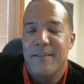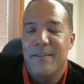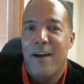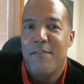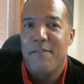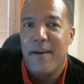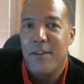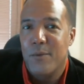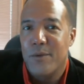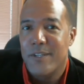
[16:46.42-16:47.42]
our
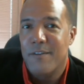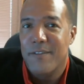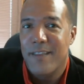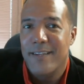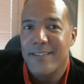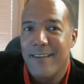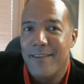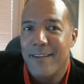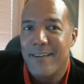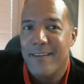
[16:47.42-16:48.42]
father was here for Thanksgiving,